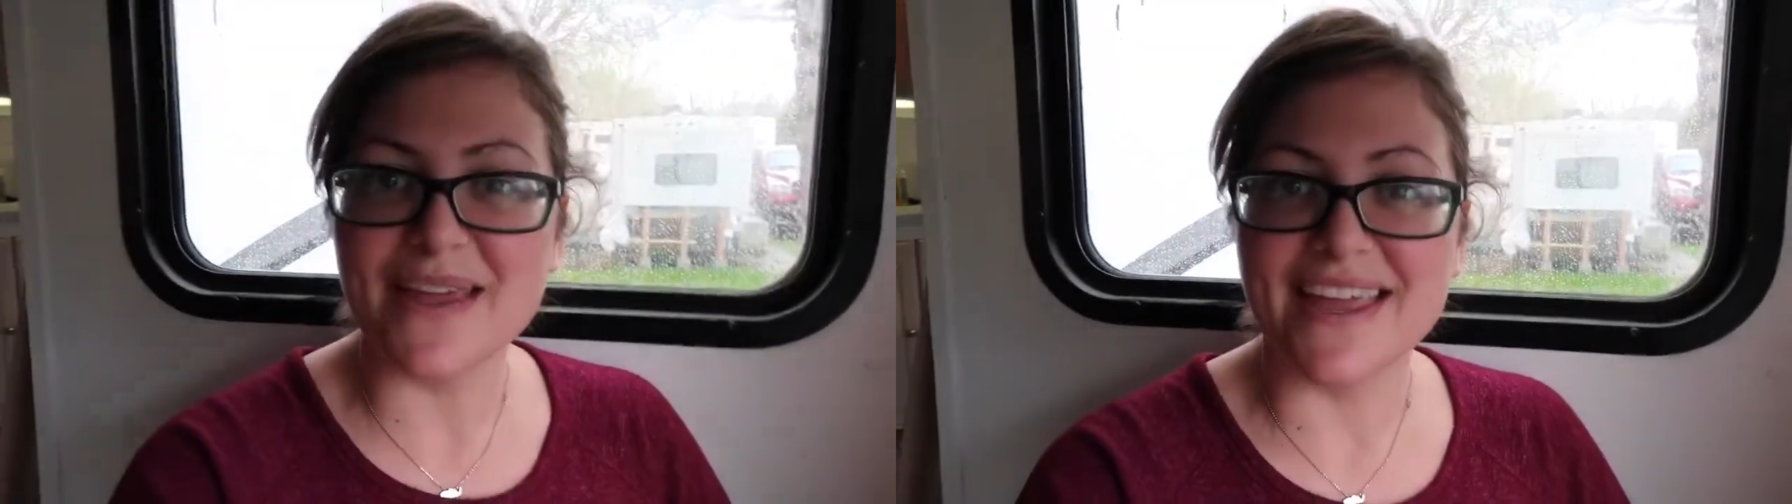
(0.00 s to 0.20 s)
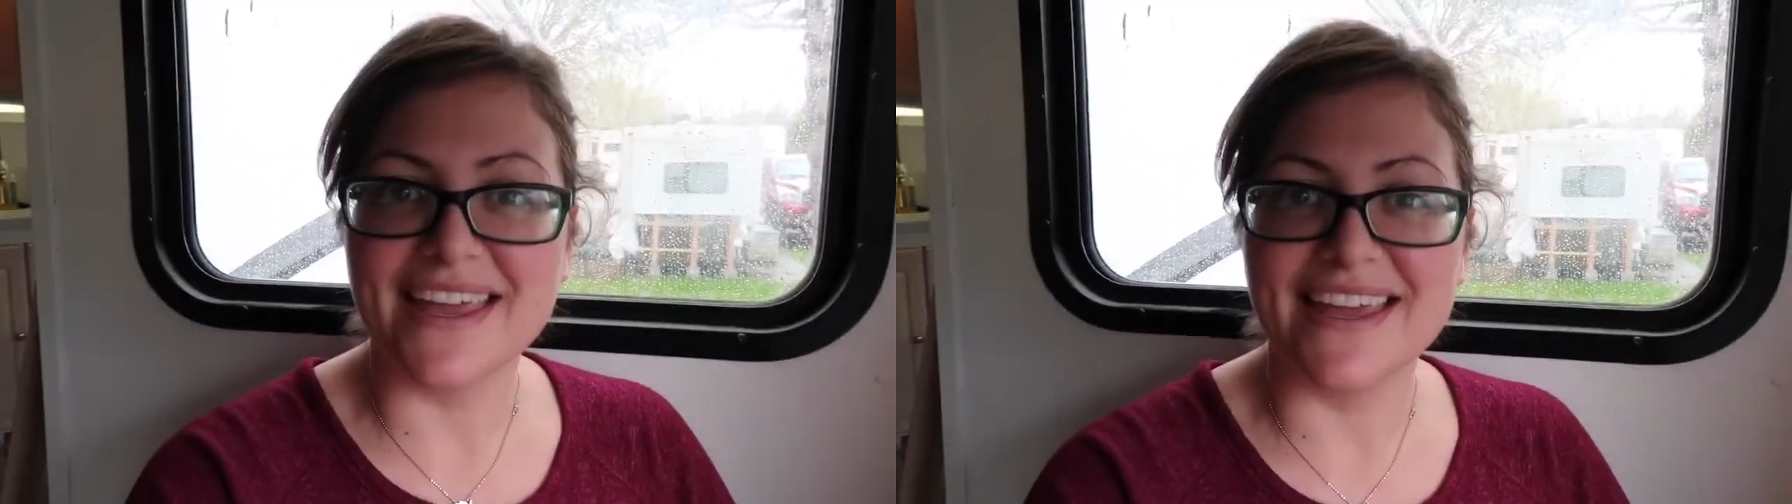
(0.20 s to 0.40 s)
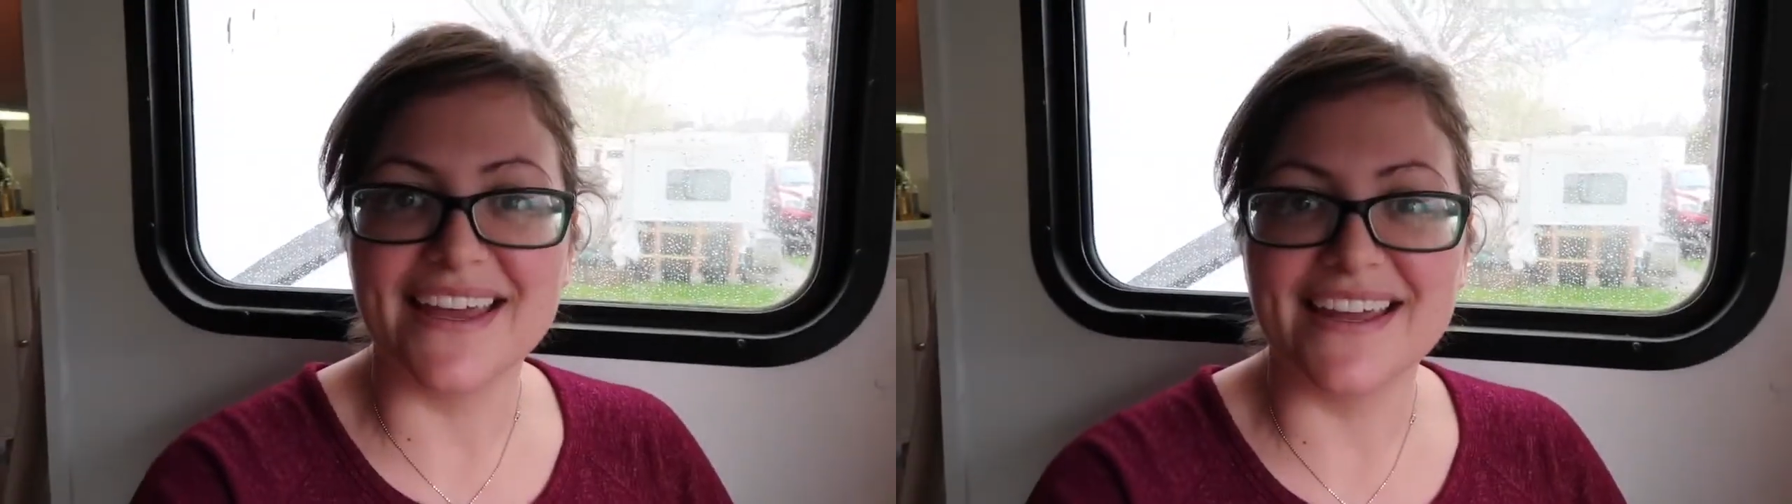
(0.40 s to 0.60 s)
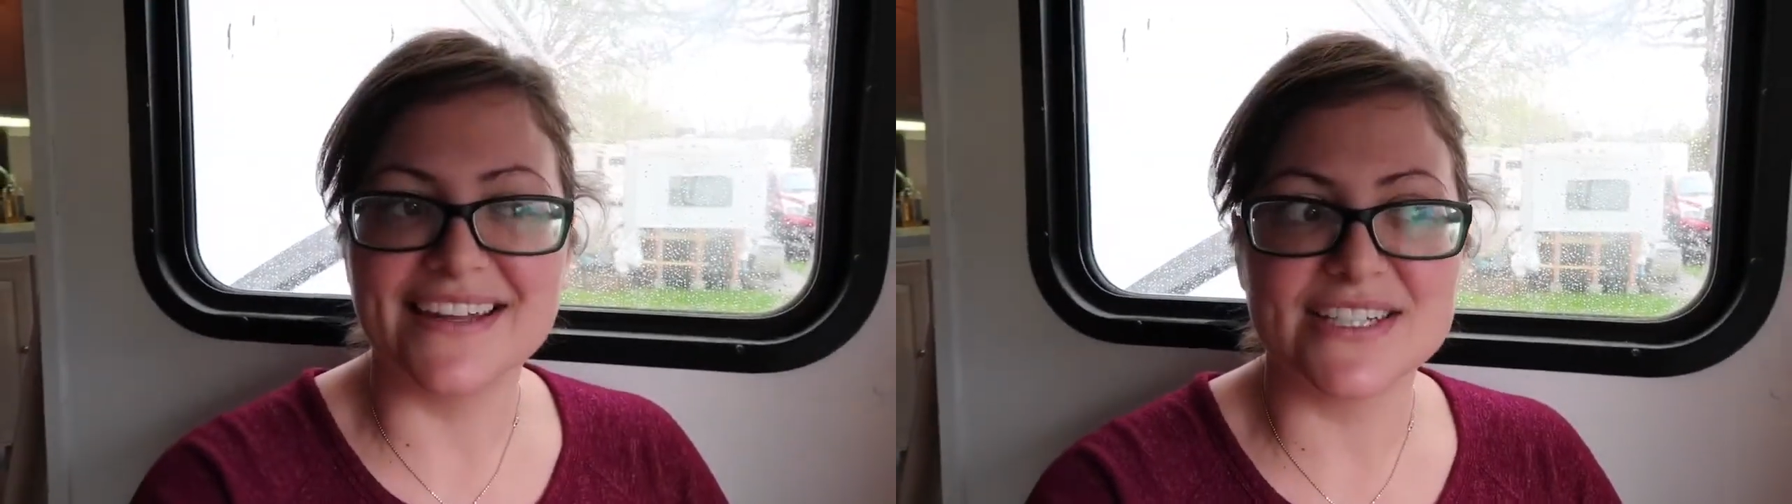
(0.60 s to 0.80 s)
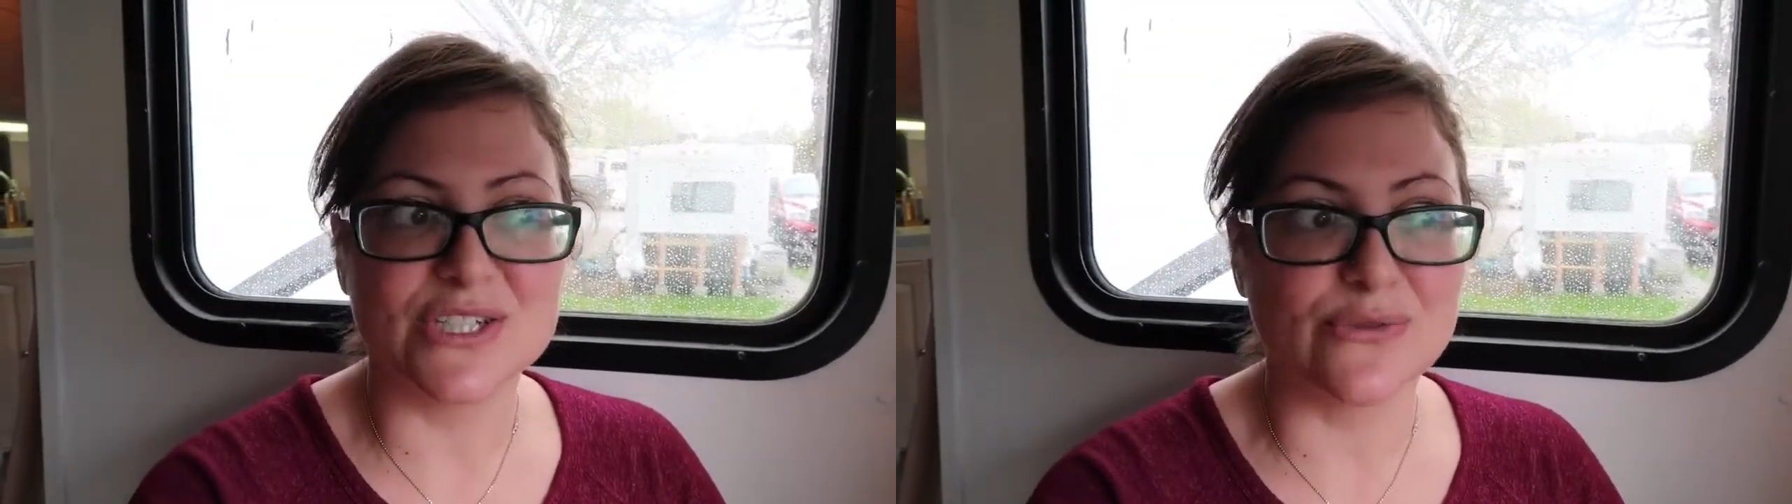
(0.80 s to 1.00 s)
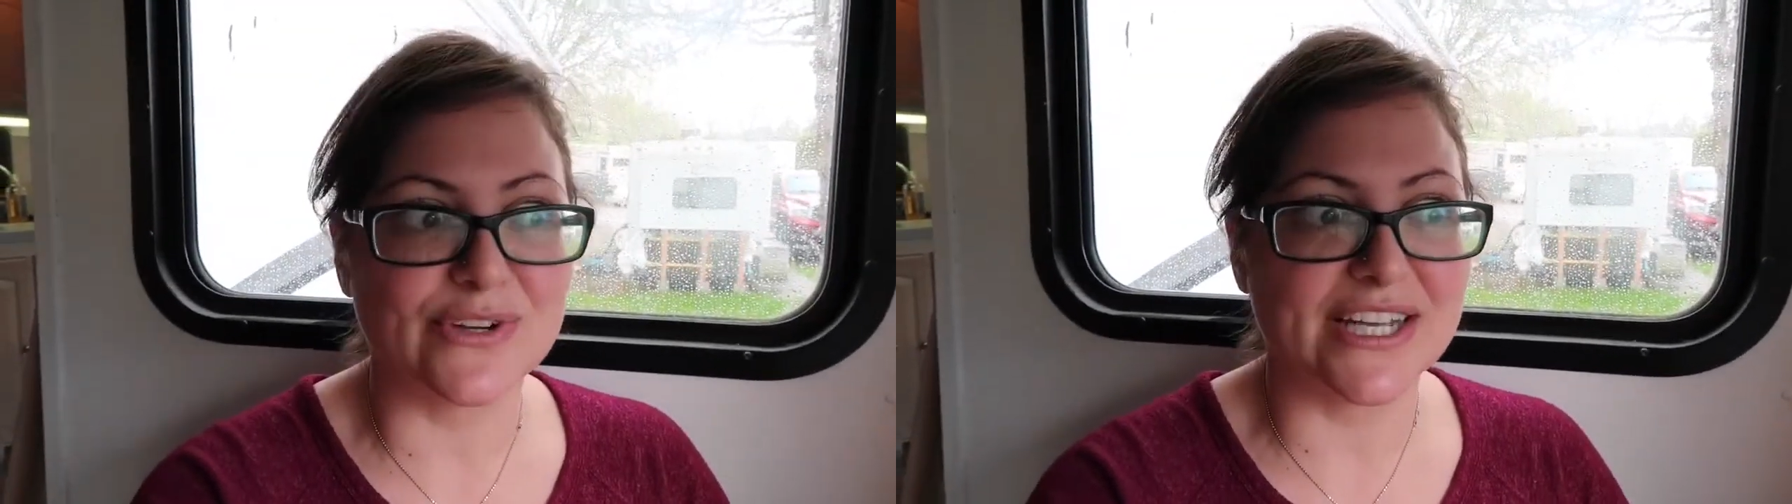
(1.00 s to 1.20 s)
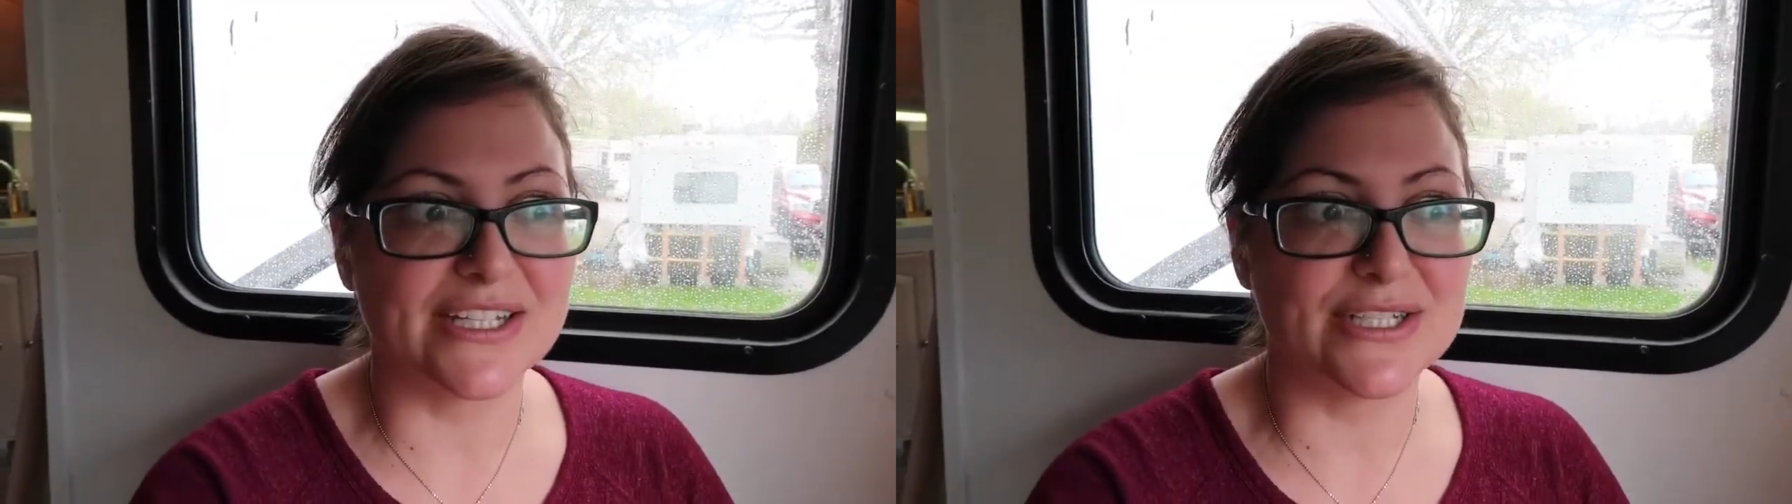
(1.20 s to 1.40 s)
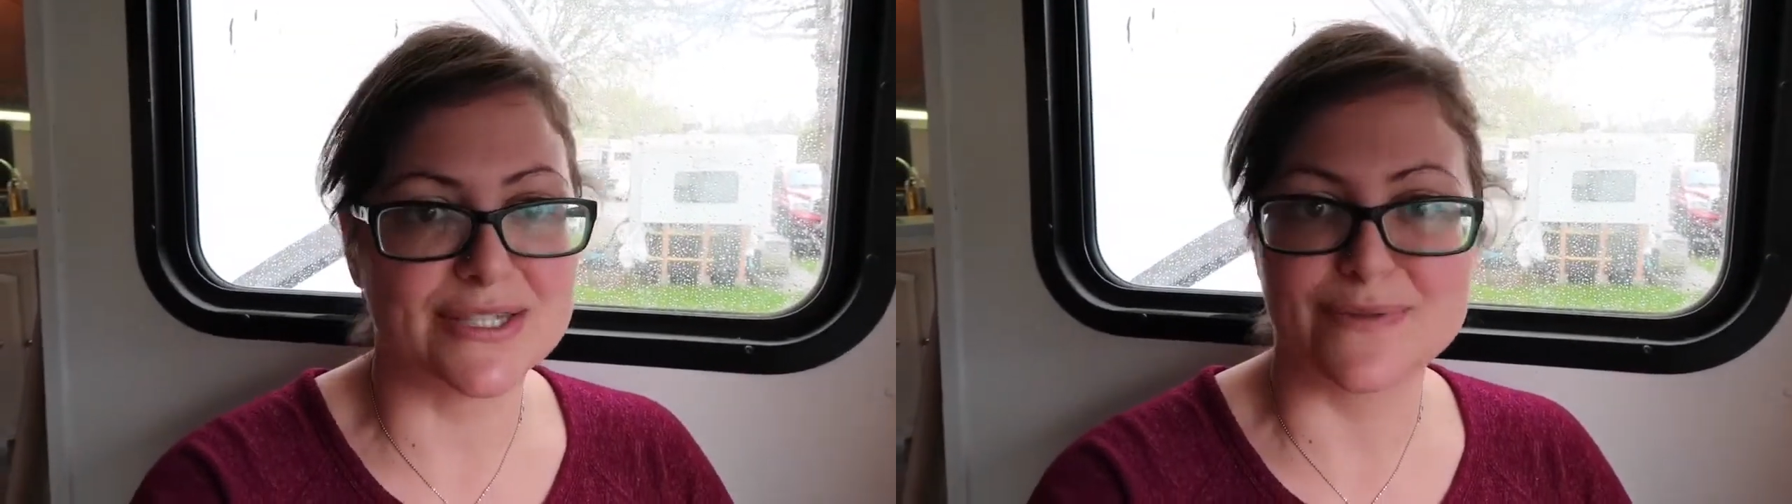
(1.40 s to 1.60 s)
and don't forget
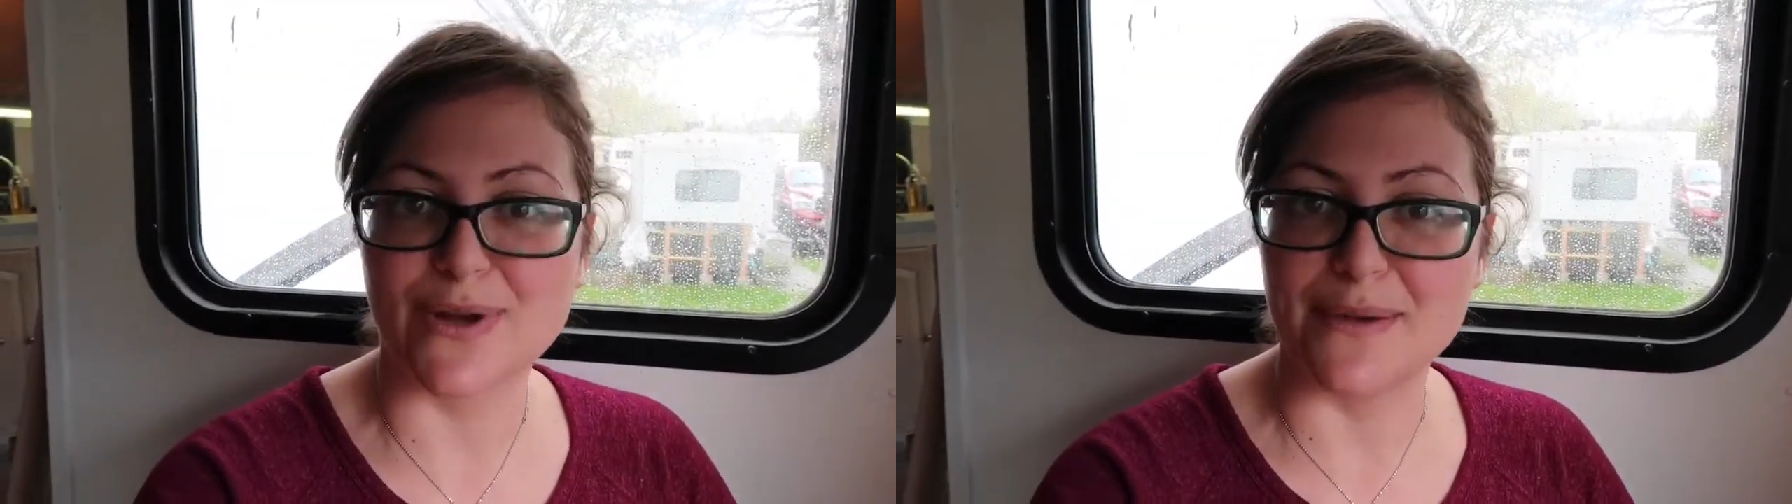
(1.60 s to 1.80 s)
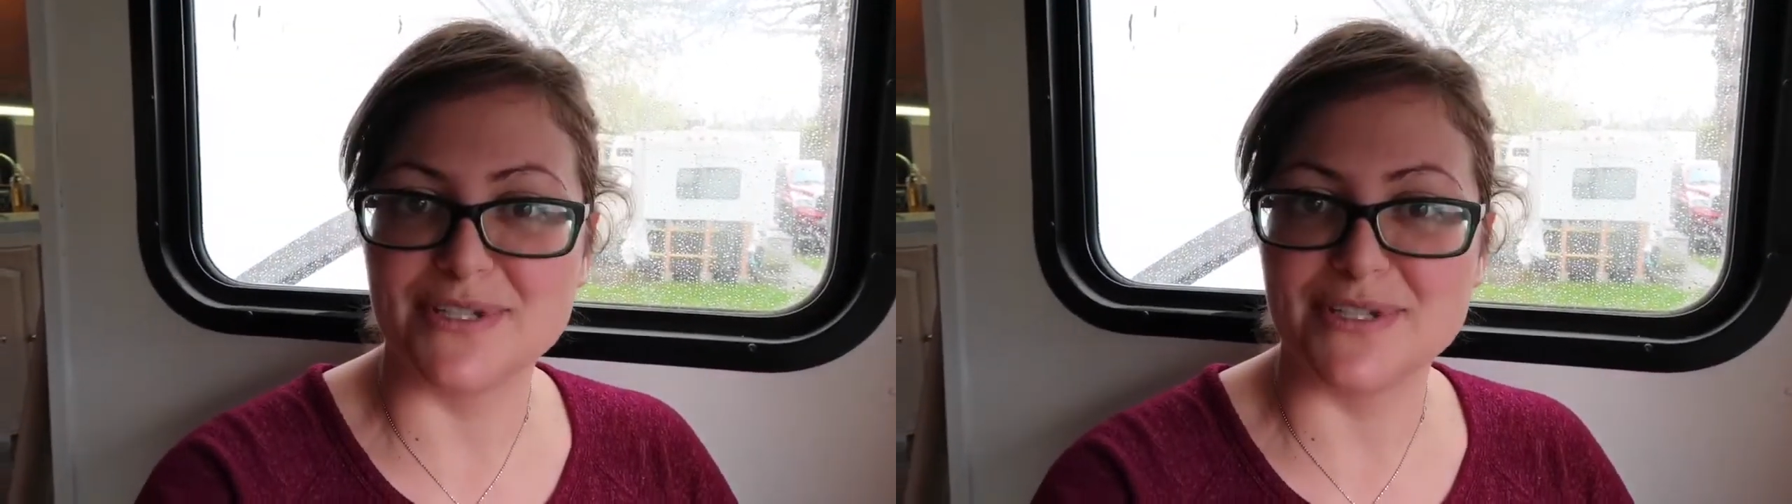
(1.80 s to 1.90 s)
to subscribe